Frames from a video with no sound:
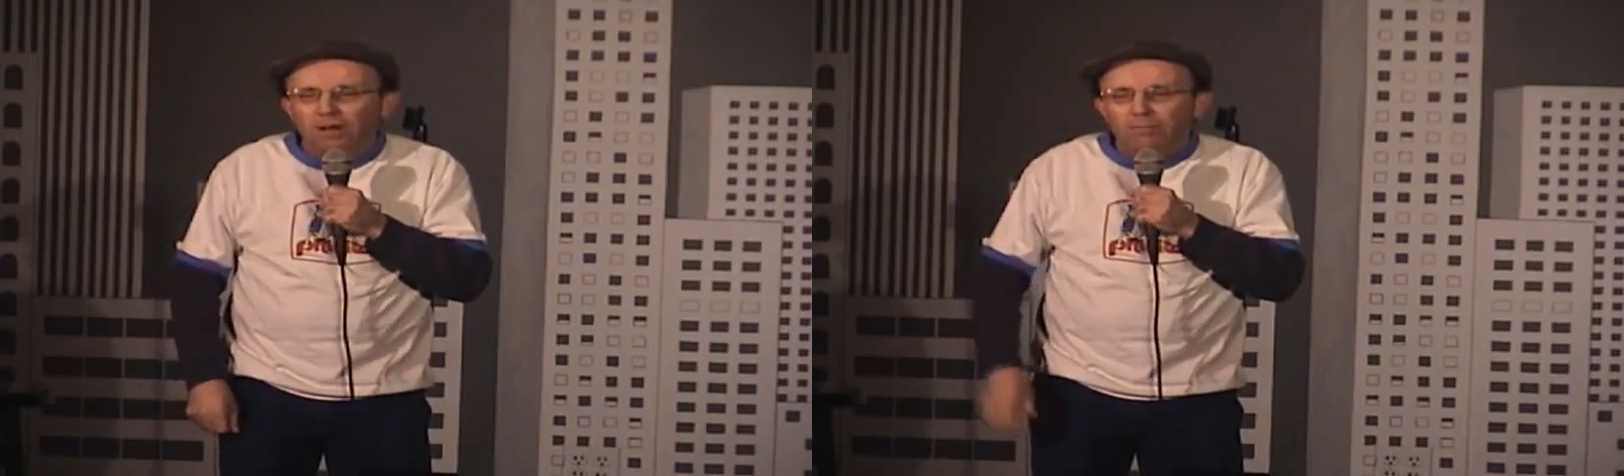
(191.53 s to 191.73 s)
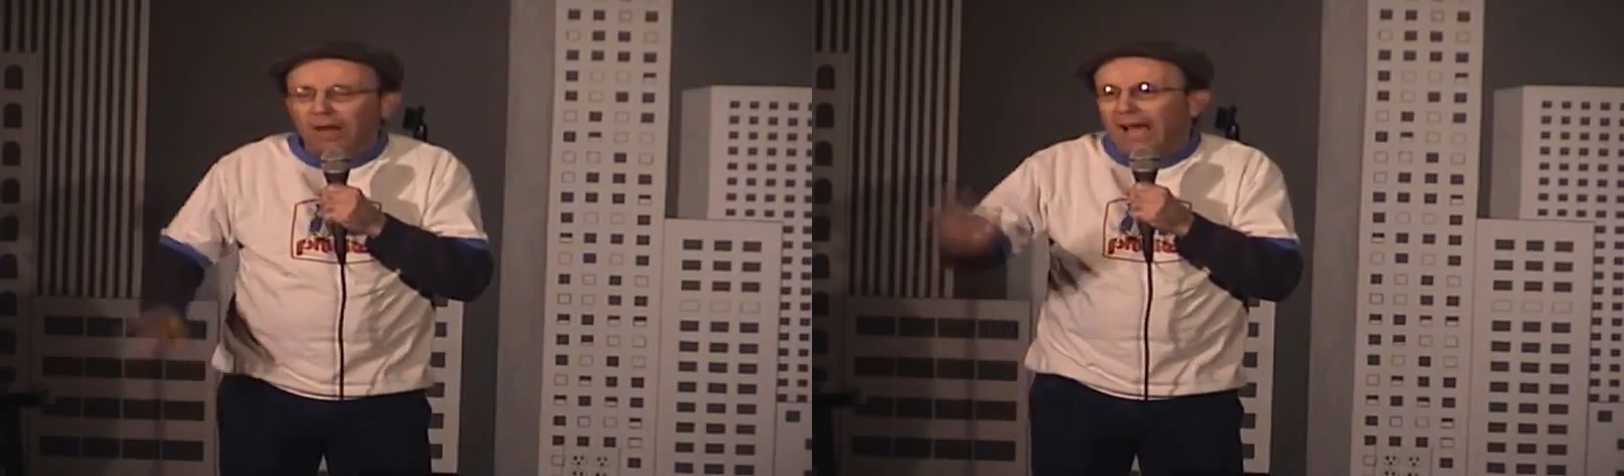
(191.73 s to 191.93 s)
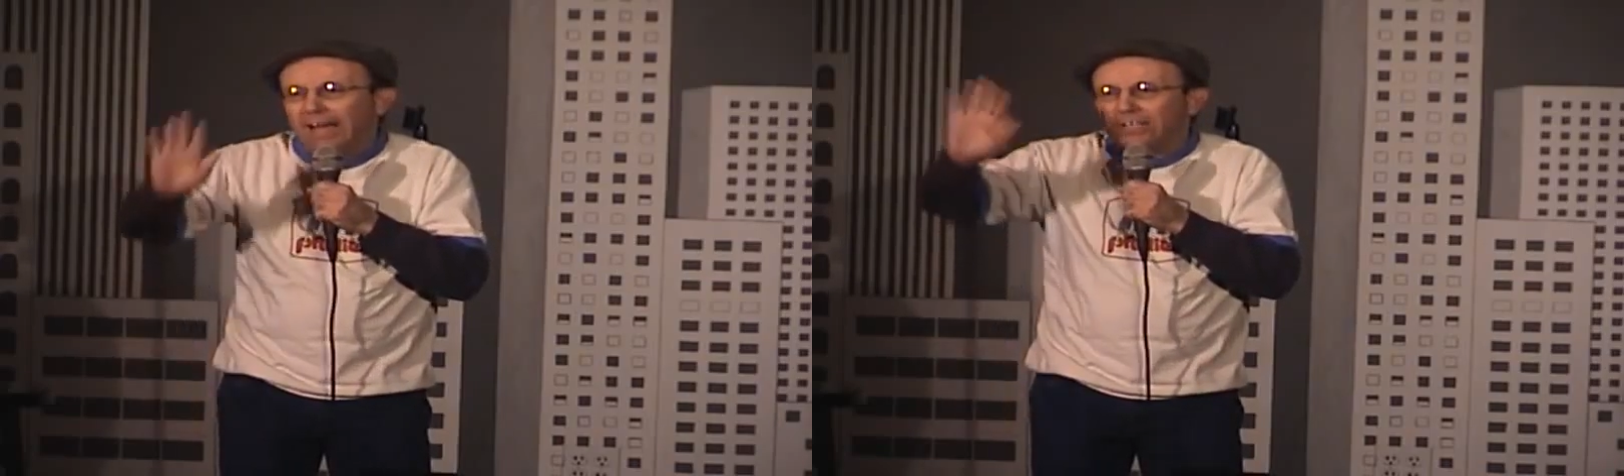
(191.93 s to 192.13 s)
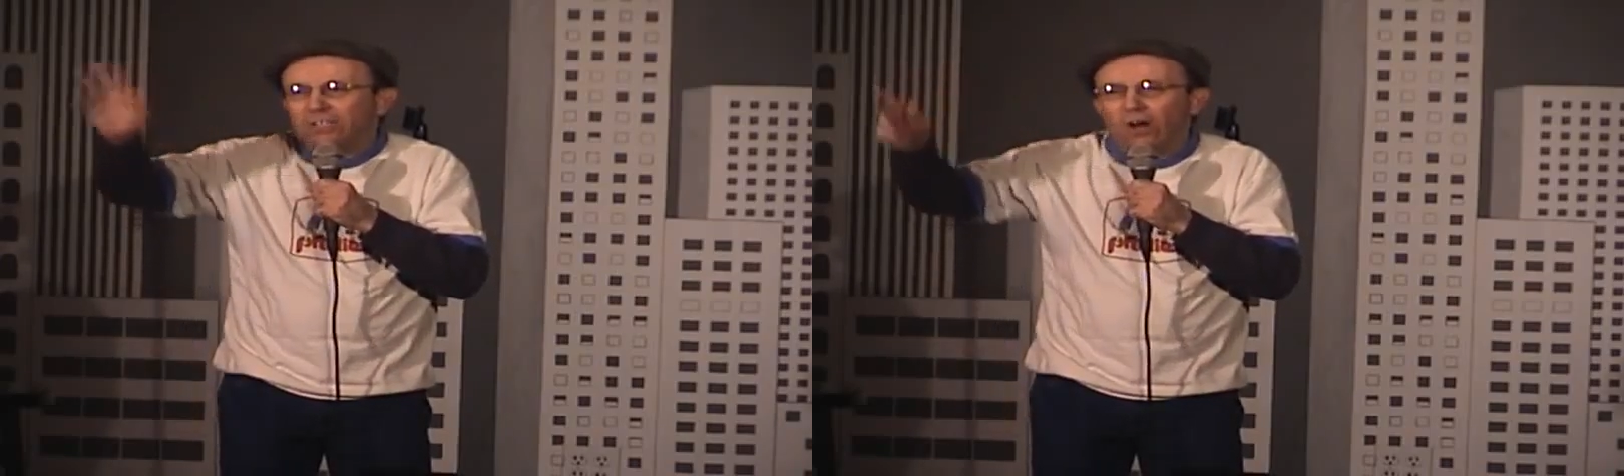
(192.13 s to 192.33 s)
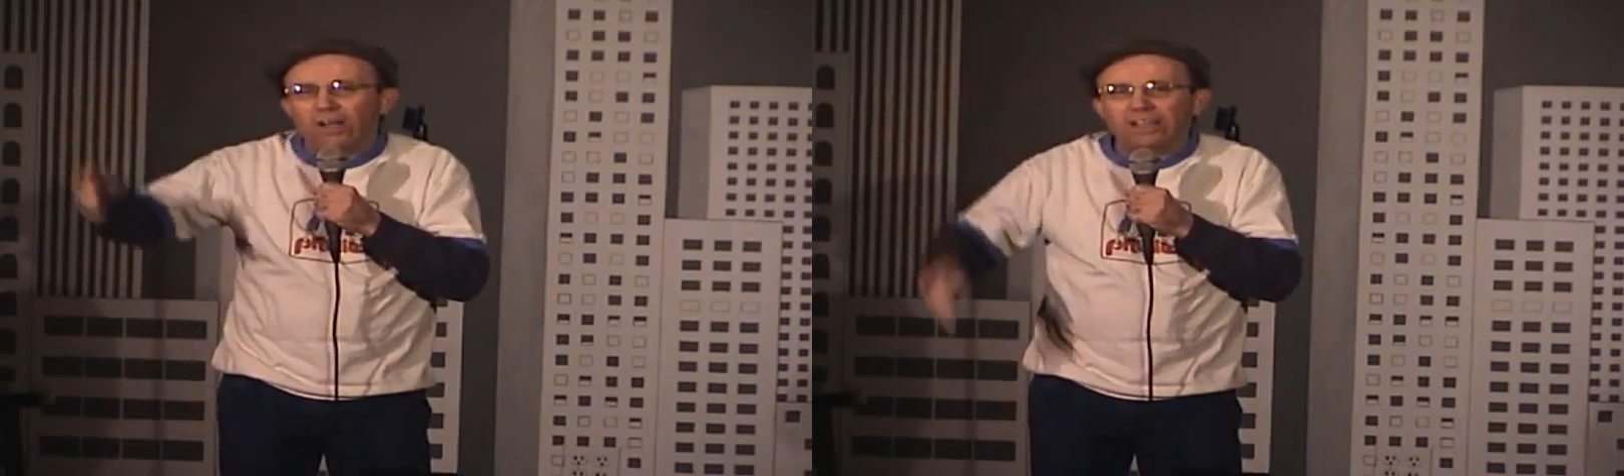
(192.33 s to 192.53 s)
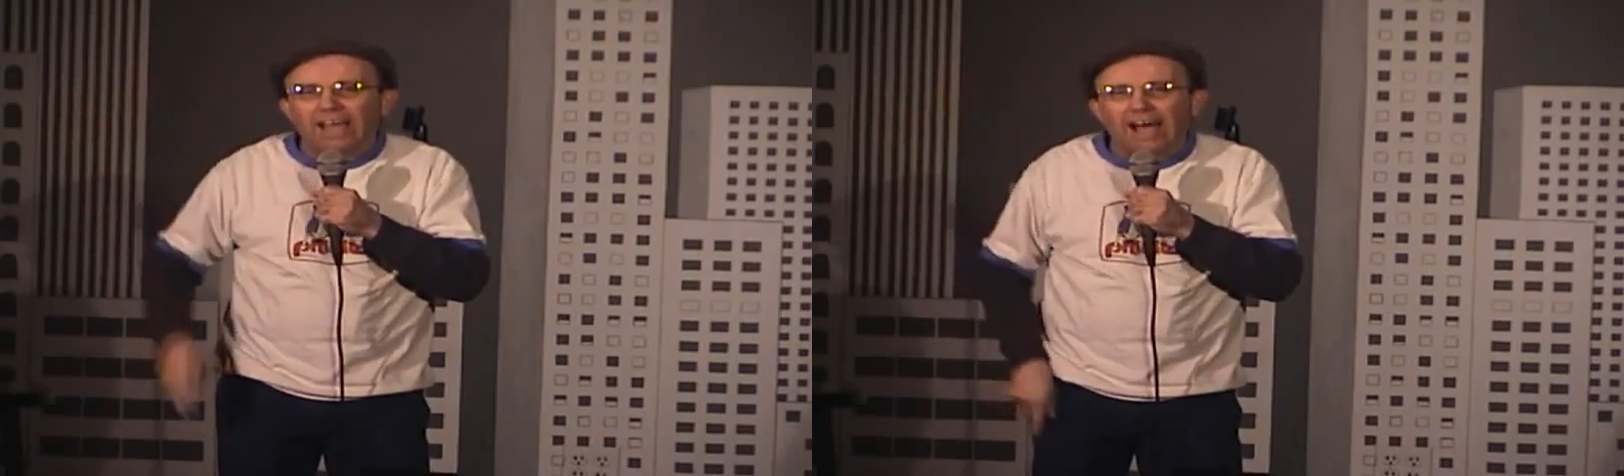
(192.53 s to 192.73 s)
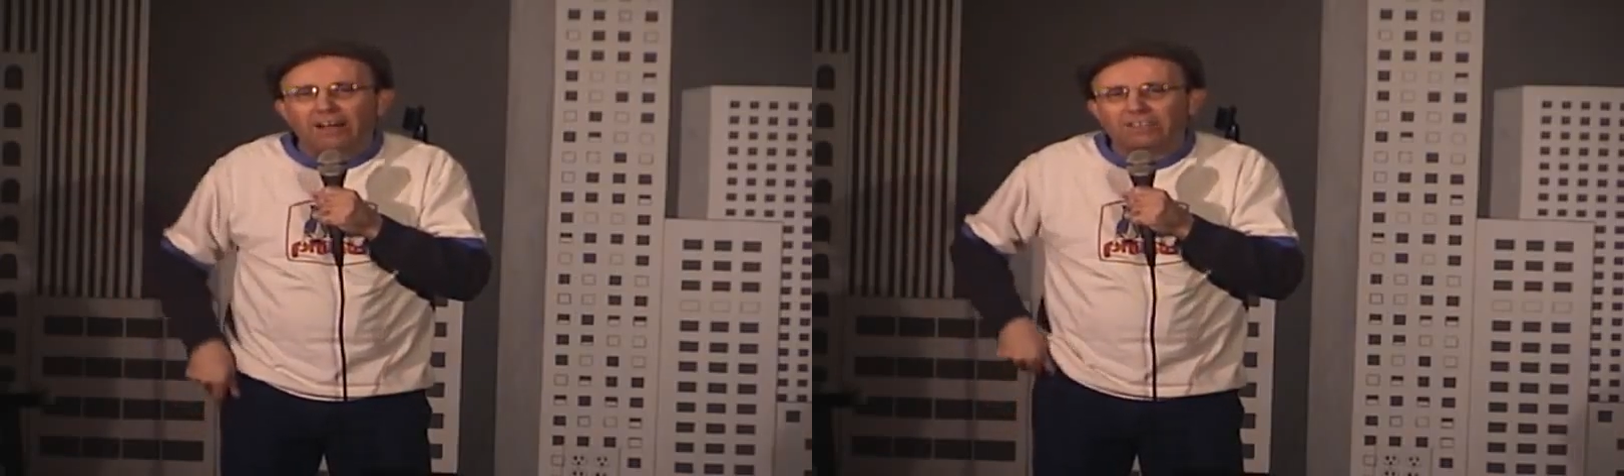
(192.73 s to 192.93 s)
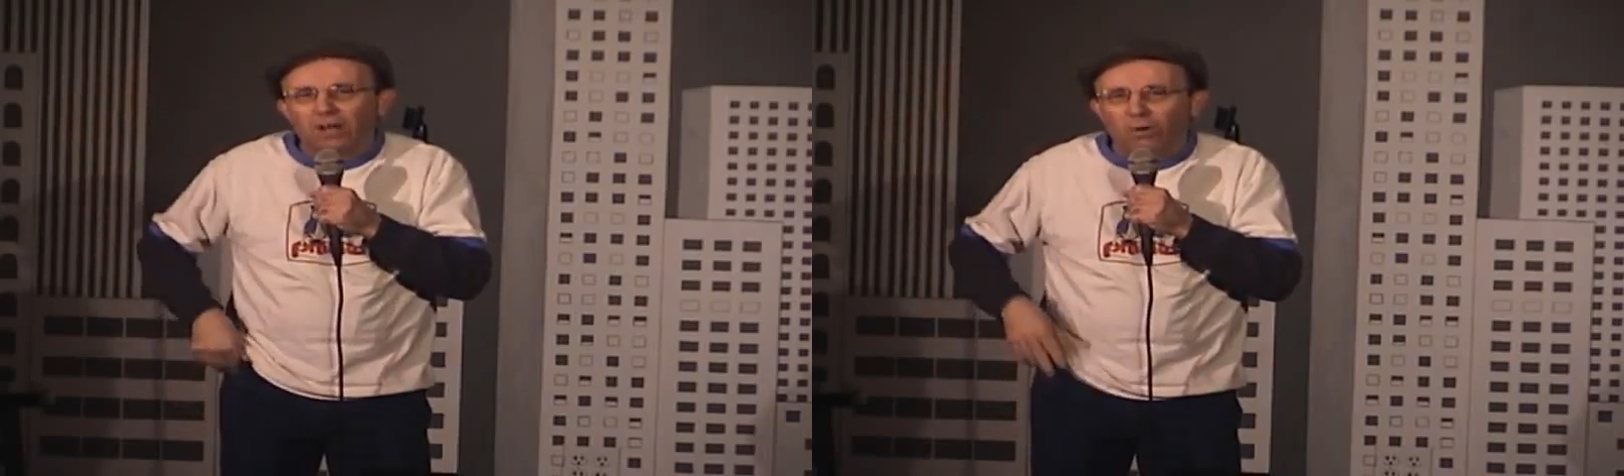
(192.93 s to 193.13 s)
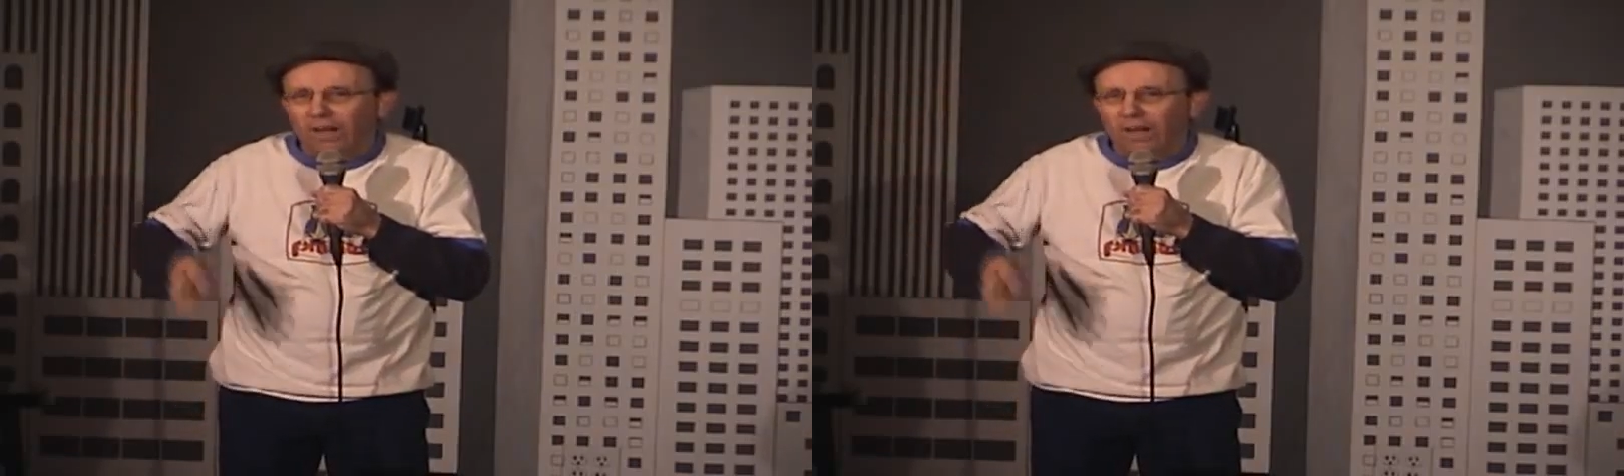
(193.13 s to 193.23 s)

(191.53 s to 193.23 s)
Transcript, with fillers: but I had to turn it down, you know,